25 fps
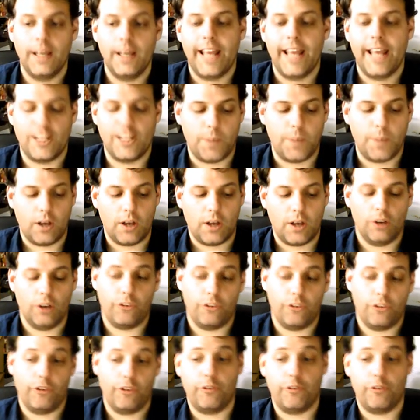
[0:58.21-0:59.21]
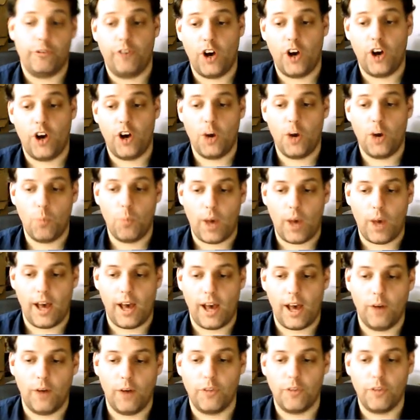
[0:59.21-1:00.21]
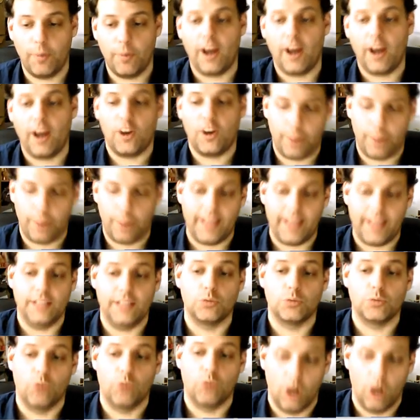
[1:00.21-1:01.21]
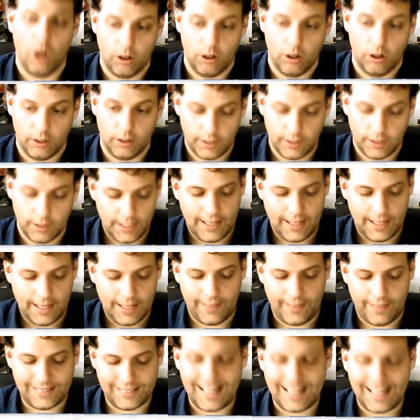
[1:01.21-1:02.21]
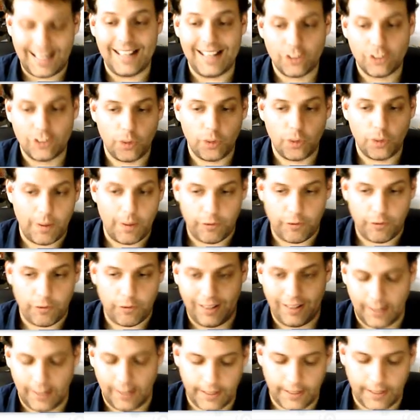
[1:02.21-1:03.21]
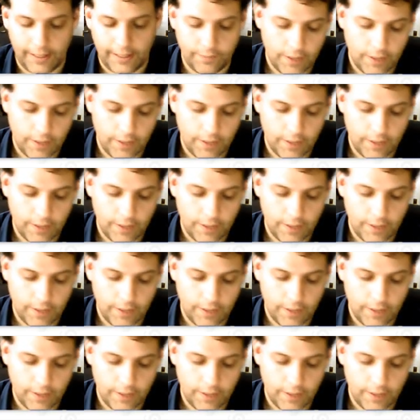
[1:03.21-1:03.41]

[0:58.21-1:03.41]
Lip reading: it's because the firmware of the microbit is wrong. And this is a little bit fiddly,